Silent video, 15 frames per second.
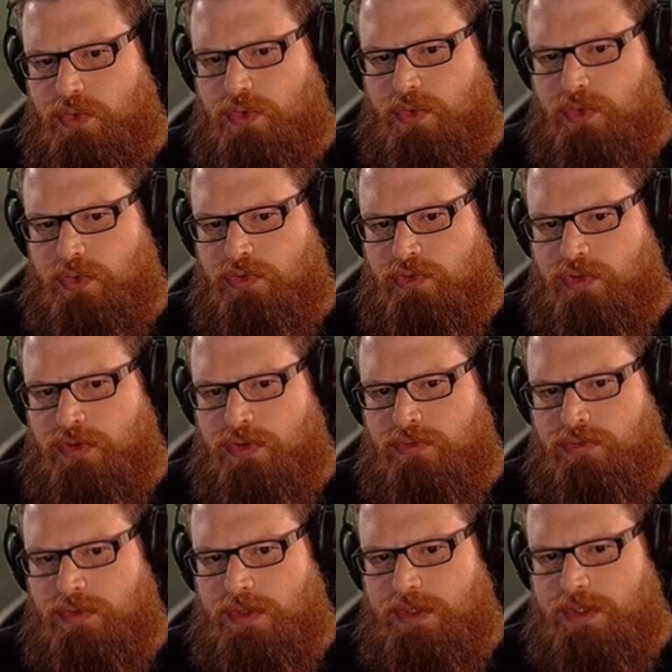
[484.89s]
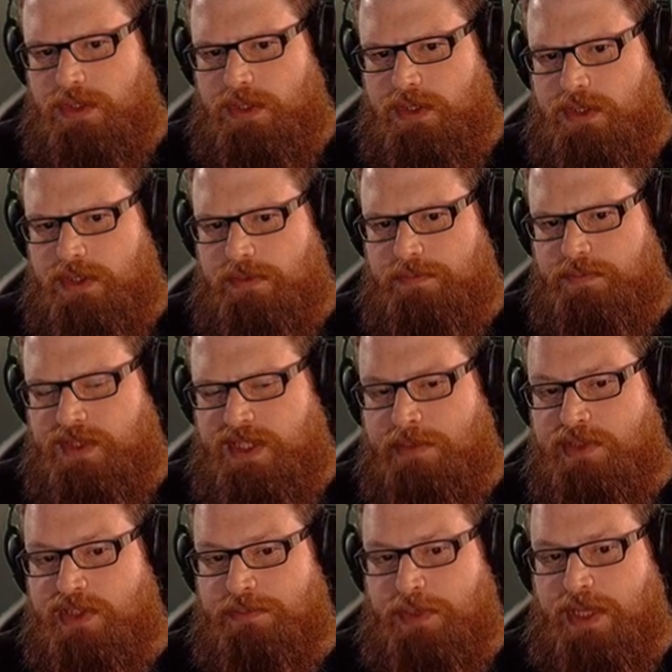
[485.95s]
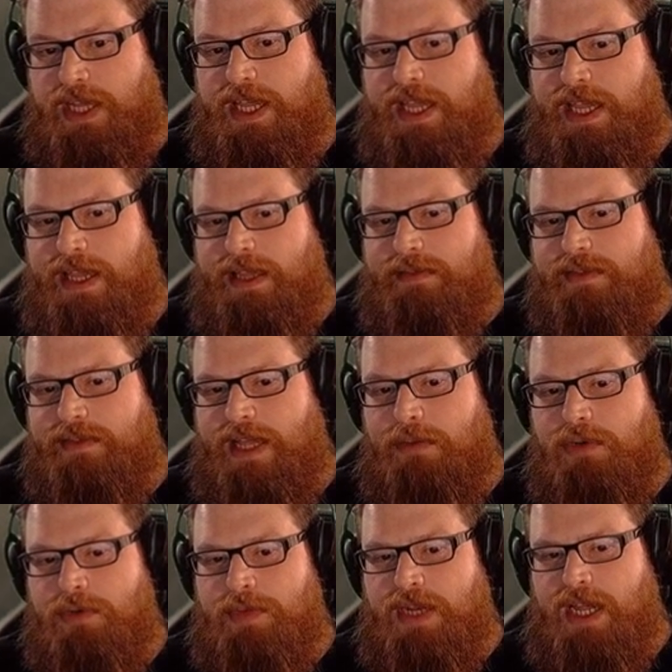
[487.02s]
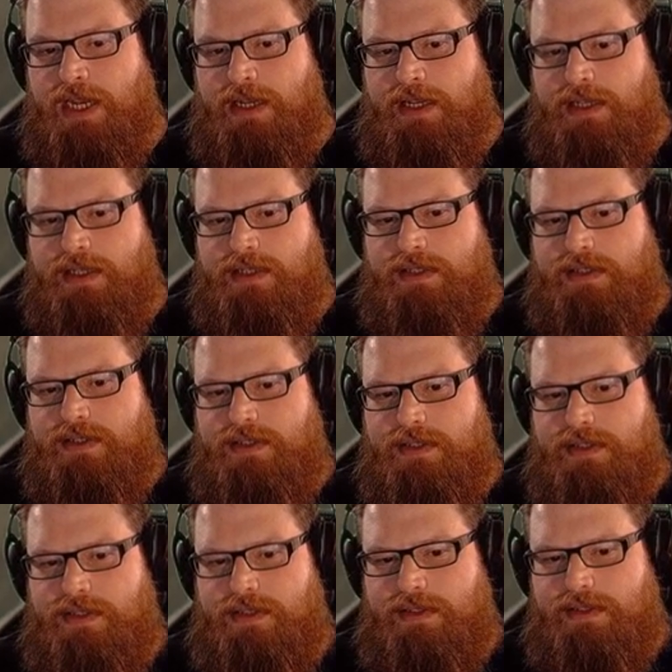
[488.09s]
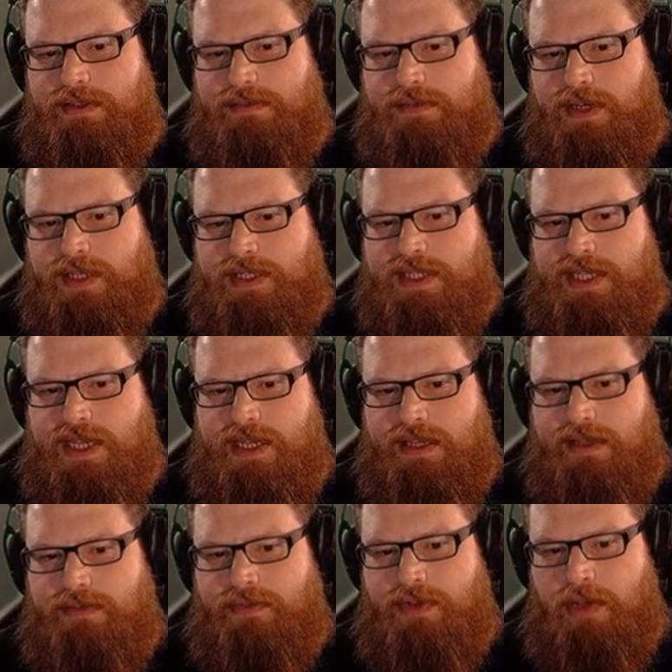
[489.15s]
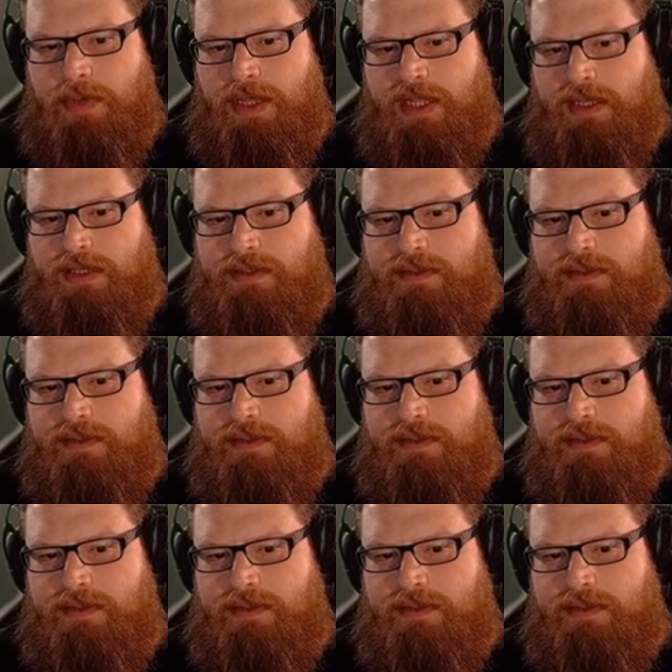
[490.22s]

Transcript: 100 degrees. Temperature plate here. That would have been handy. Fuck's sake. Forgot about that.